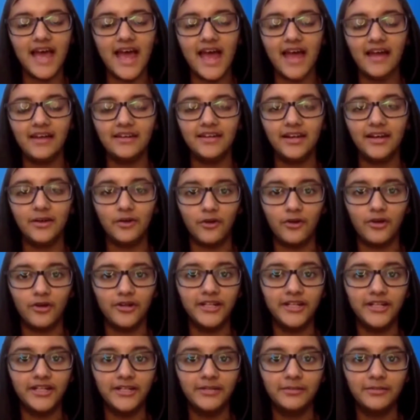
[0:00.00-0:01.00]
and
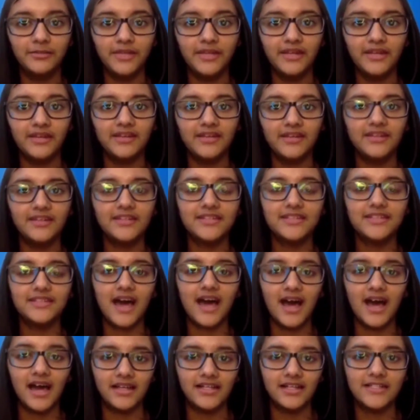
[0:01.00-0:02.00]
according to me, it is
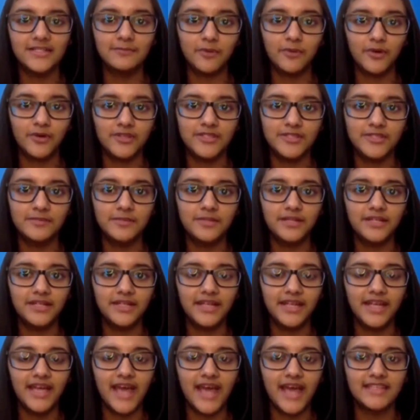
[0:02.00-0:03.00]
our
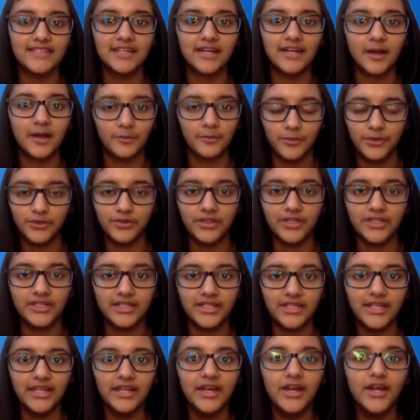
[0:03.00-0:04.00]
responsibility as a
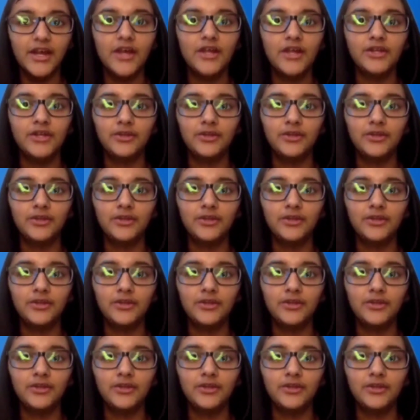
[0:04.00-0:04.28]
community